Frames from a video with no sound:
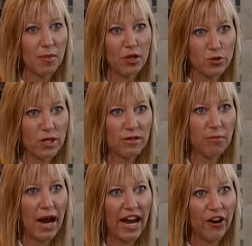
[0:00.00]
going to be losing
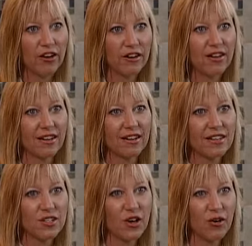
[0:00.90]
my hair,
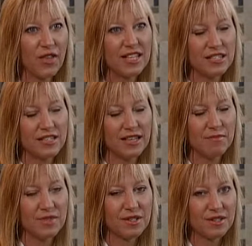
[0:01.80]
so that
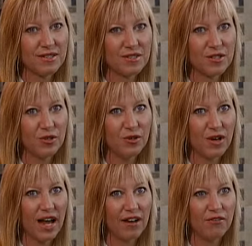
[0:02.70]
seems to
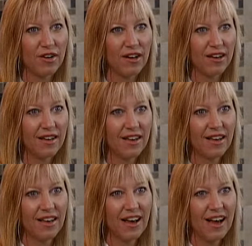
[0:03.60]
kind of. Uh,
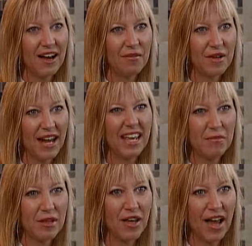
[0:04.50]
um, kind of hit
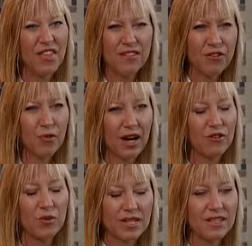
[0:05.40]
me that I think for
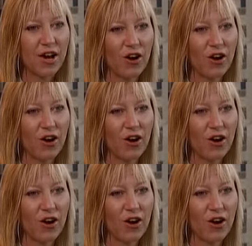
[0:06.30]
whatever reason the